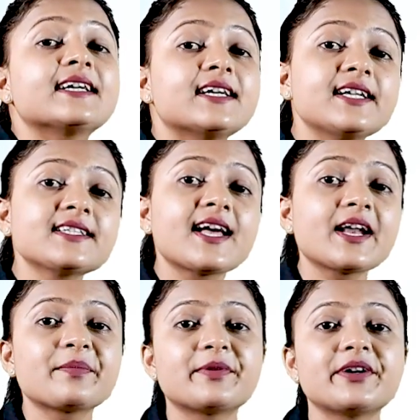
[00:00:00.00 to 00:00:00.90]
Girls
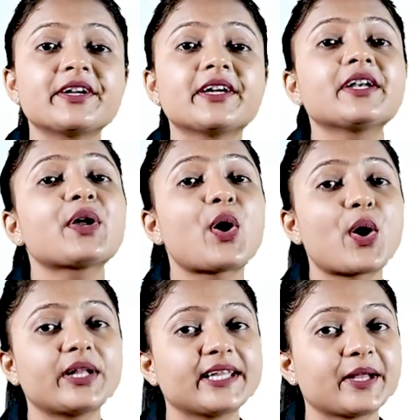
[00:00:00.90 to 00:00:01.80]
are a burden
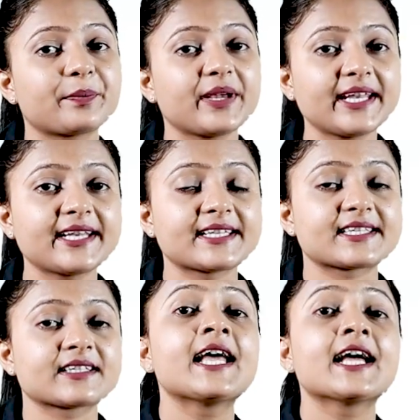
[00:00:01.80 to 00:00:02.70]
on their
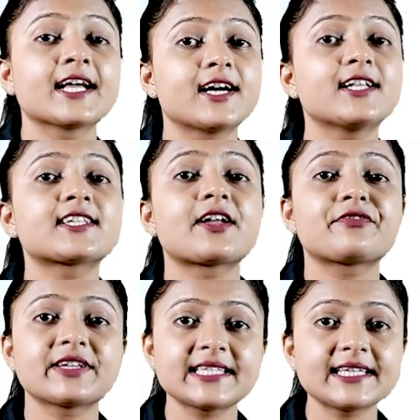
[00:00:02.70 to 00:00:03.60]
parents. Girls are
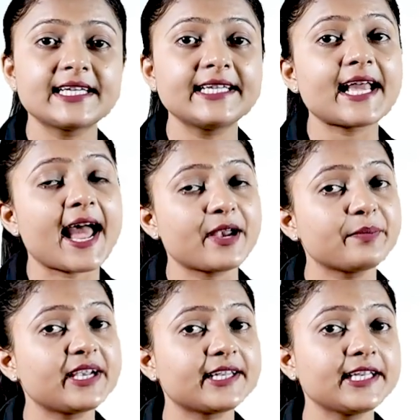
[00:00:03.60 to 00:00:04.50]
physically
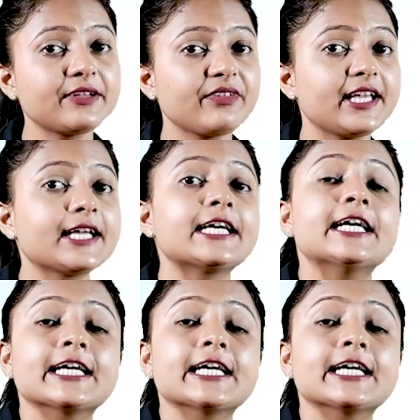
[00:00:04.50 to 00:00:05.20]
and mentally weak.